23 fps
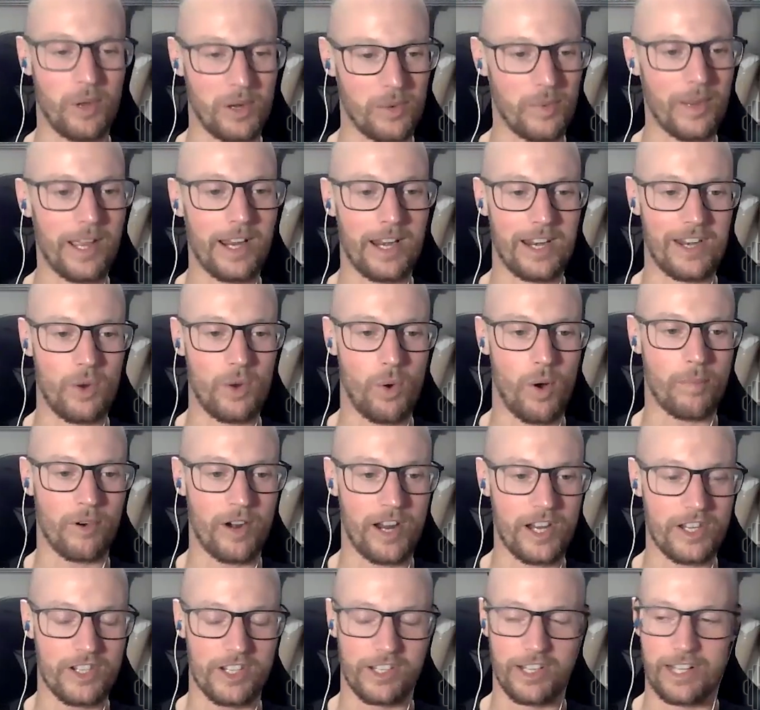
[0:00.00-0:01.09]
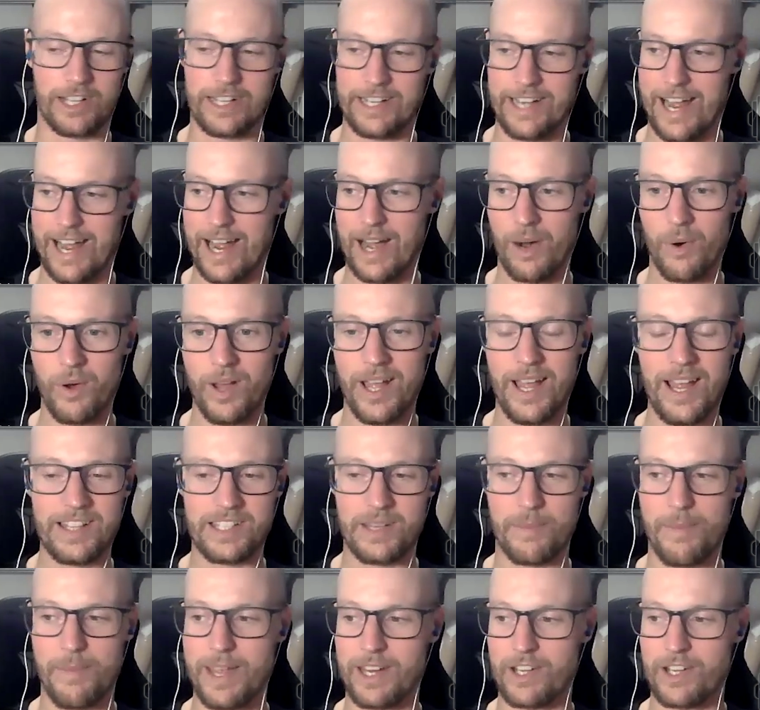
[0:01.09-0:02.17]
what are we going to do operationally now
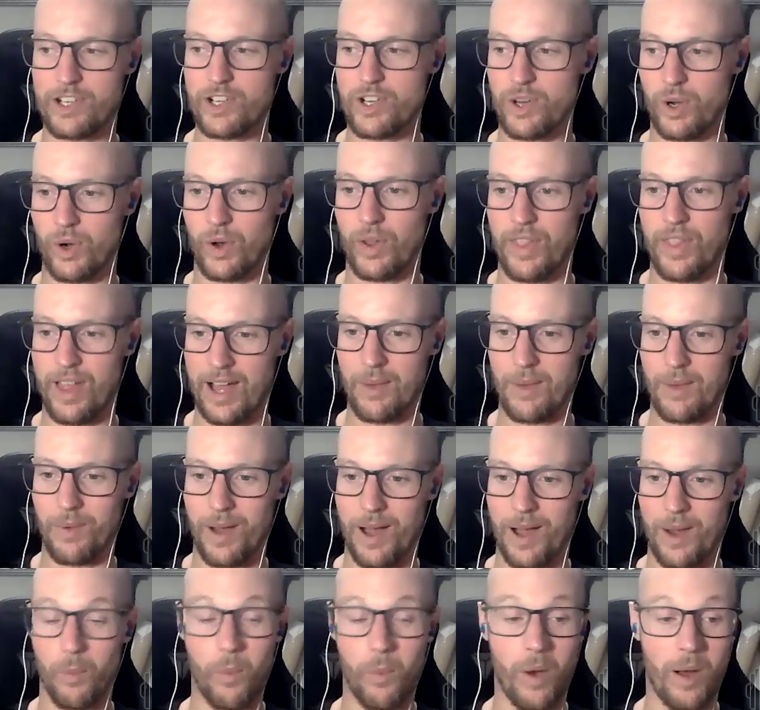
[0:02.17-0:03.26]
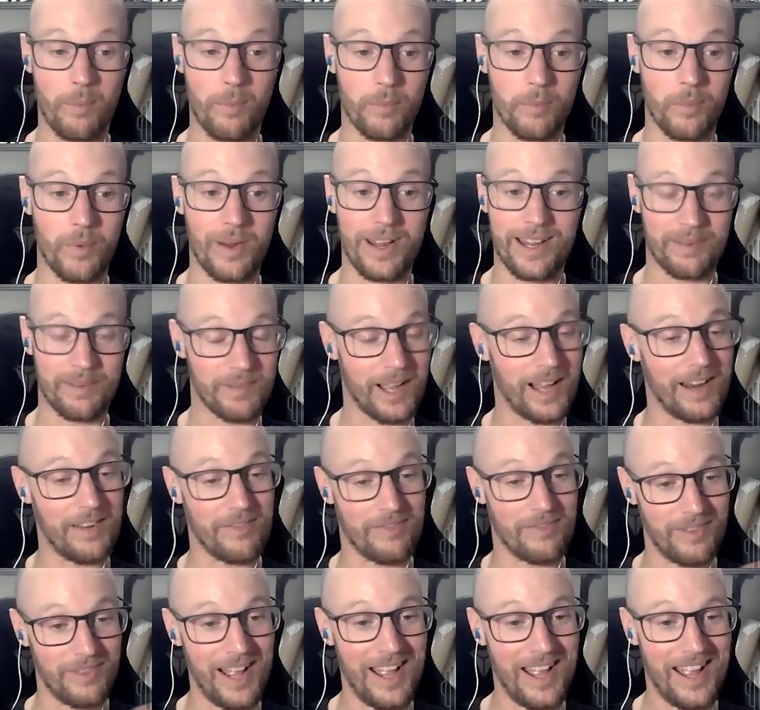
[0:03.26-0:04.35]
to make sure that, well, one, we kind
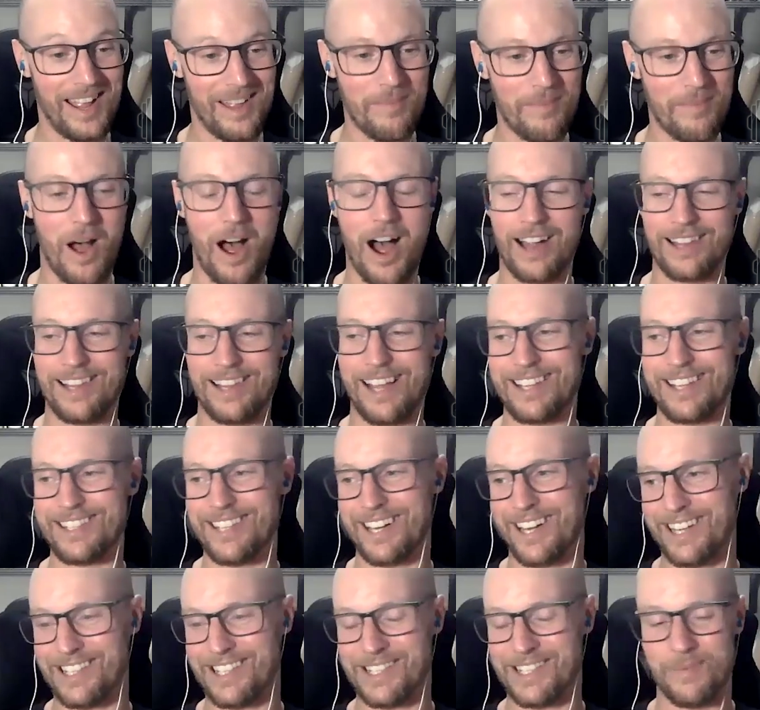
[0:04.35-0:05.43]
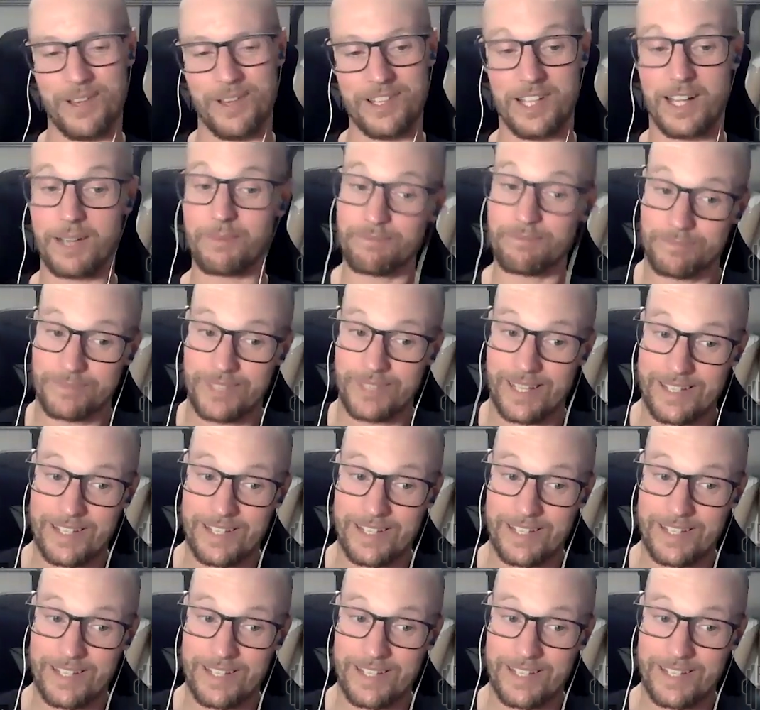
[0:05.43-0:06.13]
of highlight to customers like,